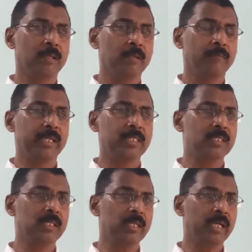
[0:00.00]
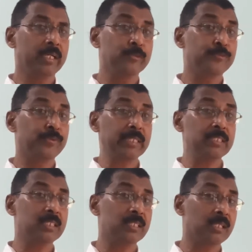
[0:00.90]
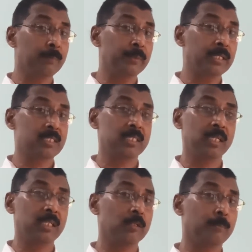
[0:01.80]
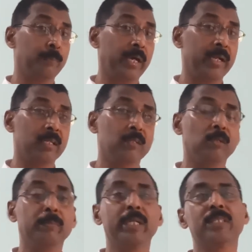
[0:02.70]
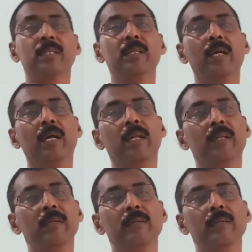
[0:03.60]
we can see a difference in the percentage of parental combination and